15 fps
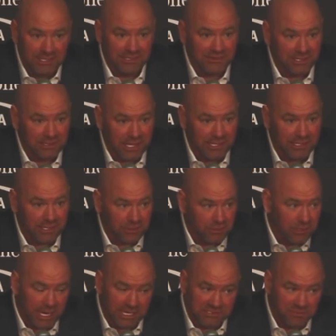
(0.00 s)
anything like it.
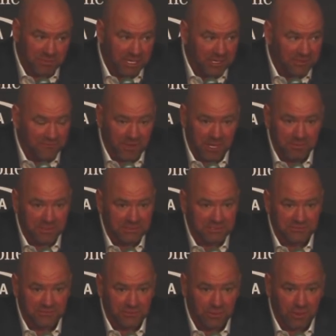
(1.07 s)
You guys have been in the fight
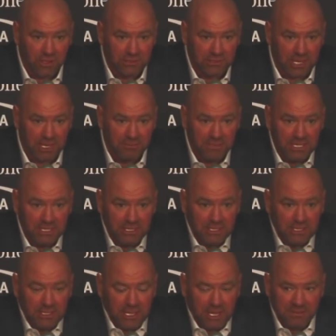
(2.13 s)
business for a long time.
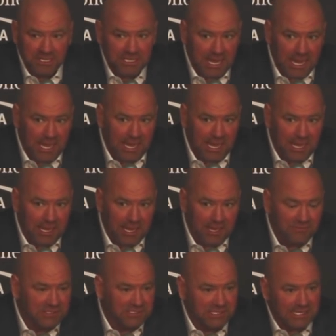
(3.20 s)
I
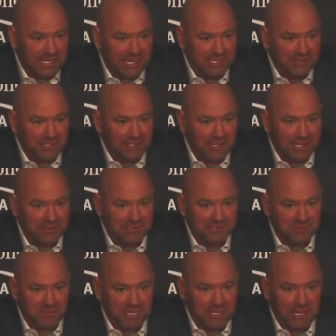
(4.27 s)
haven't seen anything like
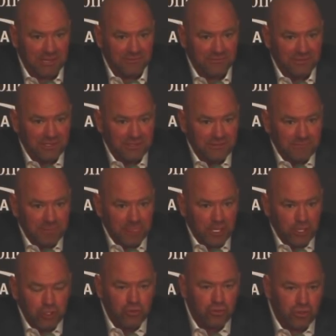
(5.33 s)
this in my life.
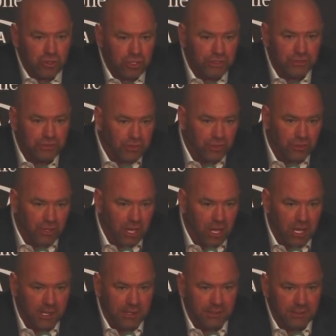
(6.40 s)
You couldn't turn
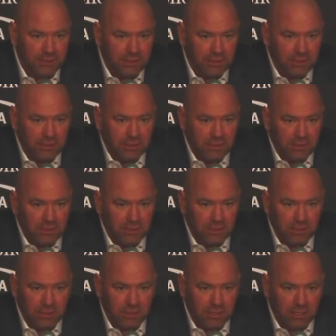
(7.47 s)
on
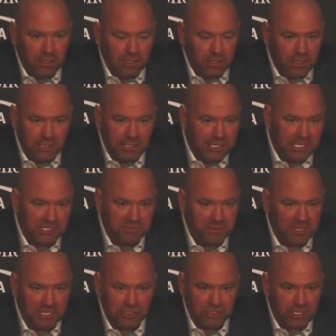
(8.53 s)
an
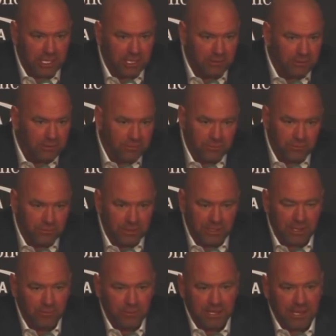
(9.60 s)
ESPN channel
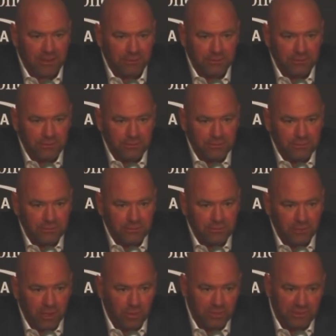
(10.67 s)
without
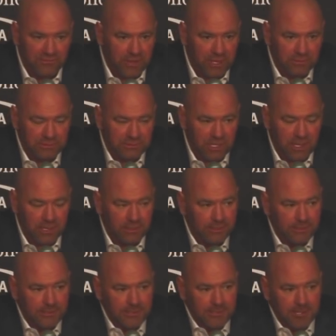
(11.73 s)
knowing the fight was on.
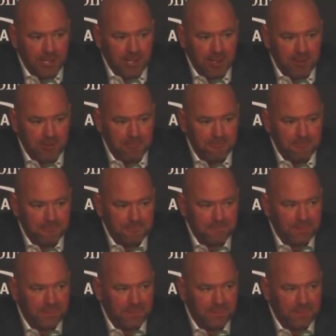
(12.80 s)
One